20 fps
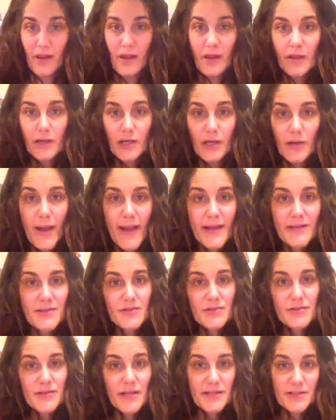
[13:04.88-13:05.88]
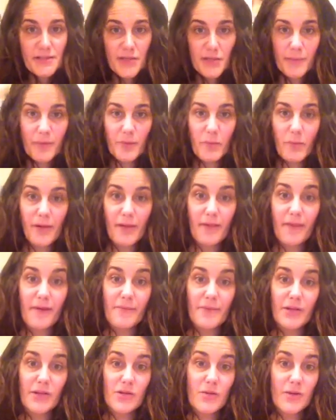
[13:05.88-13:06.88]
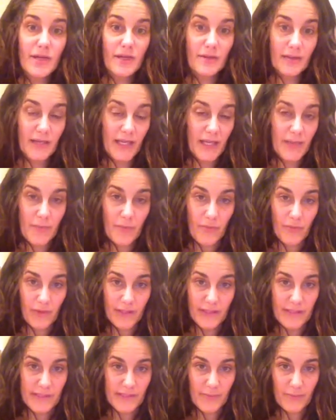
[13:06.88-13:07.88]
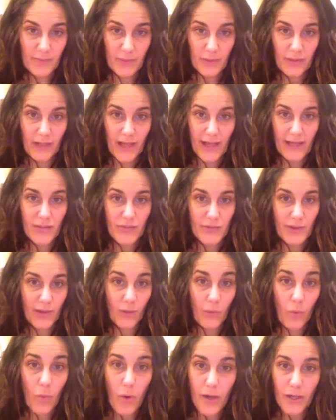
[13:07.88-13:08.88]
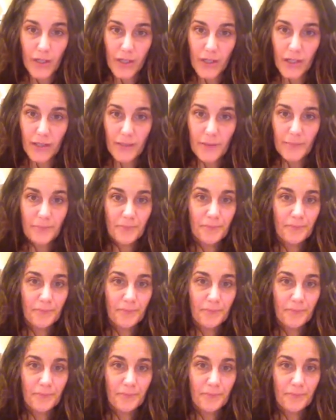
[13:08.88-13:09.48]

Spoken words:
You know, exercise could be one of them, but you could keep it really simple, like drink water,